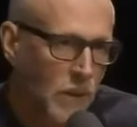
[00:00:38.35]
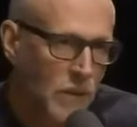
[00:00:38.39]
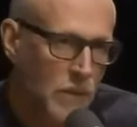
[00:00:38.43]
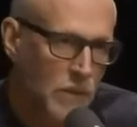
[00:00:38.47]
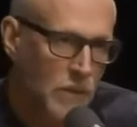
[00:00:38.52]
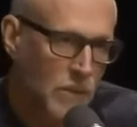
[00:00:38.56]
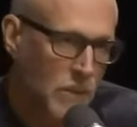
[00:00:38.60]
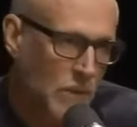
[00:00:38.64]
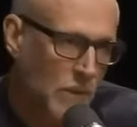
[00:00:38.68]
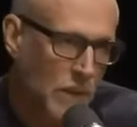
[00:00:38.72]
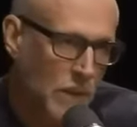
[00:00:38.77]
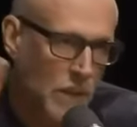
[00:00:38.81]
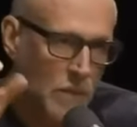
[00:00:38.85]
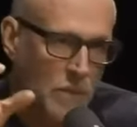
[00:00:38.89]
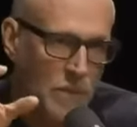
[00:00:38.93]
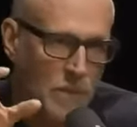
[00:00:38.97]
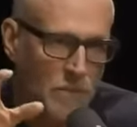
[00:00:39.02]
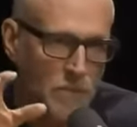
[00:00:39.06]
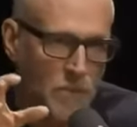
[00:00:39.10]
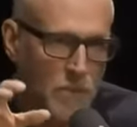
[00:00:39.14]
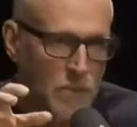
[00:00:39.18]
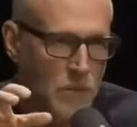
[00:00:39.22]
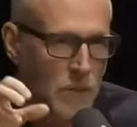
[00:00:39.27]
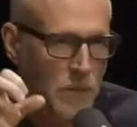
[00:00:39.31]
Uh, this incredible
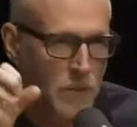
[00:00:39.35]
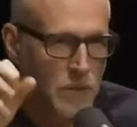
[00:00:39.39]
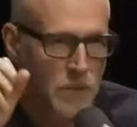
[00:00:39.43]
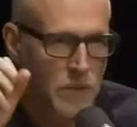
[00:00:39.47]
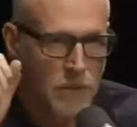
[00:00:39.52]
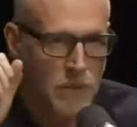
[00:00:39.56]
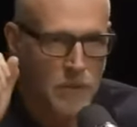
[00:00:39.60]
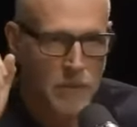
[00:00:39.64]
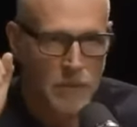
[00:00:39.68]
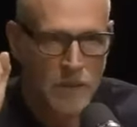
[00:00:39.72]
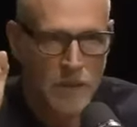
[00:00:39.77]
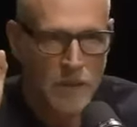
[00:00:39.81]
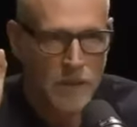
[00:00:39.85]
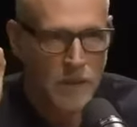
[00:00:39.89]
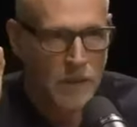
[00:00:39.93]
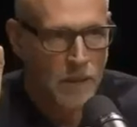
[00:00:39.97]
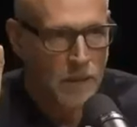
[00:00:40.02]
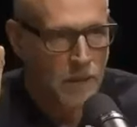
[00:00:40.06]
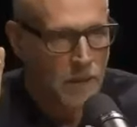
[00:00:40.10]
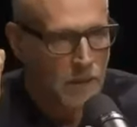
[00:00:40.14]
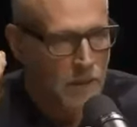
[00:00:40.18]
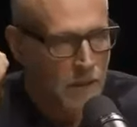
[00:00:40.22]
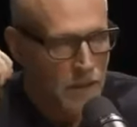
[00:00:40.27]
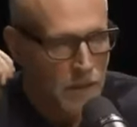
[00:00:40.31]
infrastructure
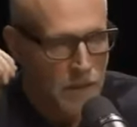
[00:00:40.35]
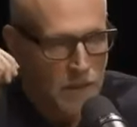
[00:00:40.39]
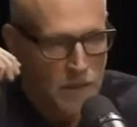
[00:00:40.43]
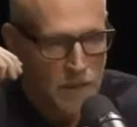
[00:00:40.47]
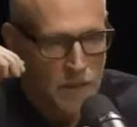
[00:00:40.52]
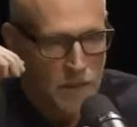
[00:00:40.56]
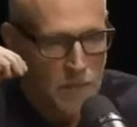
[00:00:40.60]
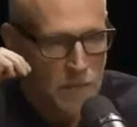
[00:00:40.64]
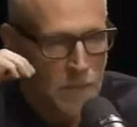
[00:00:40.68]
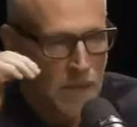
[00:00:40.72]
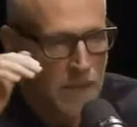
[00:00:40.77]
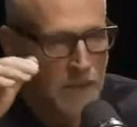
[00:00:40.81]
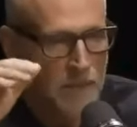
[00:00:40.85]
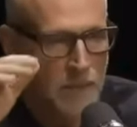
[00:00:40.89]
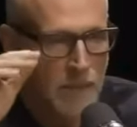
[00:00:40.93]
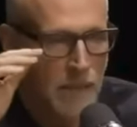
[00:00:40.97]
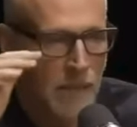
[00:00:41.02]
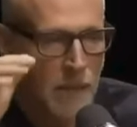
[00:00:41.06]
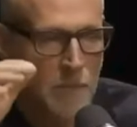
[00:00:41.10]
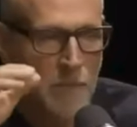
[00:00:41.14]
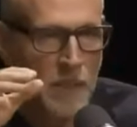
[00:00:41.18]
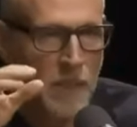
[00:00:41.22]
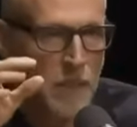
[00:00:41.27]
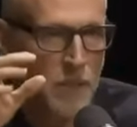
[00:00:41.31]
is spending
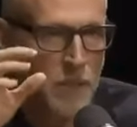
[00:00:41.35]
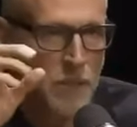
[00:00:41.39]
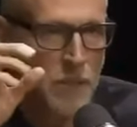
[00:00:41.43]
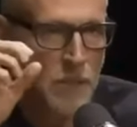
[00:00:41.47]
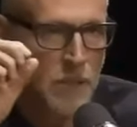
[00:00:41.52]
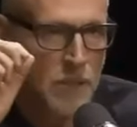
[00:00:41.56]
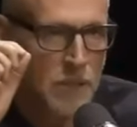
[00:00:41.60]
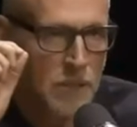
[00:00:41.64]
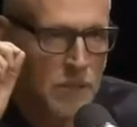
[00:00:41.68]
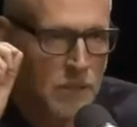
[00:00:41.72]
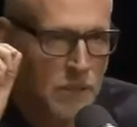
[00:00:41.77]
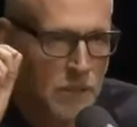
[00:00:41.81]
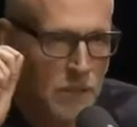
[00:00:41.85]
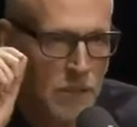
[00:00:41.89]
time and energy